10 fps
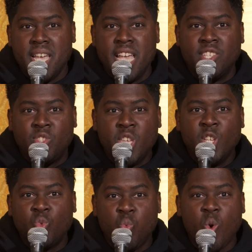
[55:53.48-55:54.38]
is
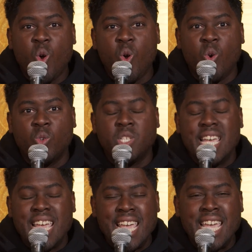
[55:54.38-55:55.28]
this world
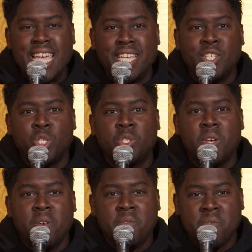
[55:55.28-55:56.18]
is
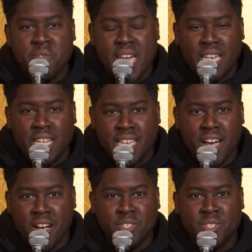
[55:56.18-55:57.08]
failing
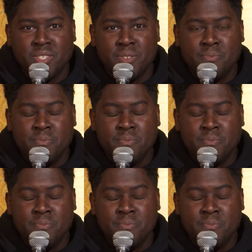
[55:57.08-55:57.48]
us.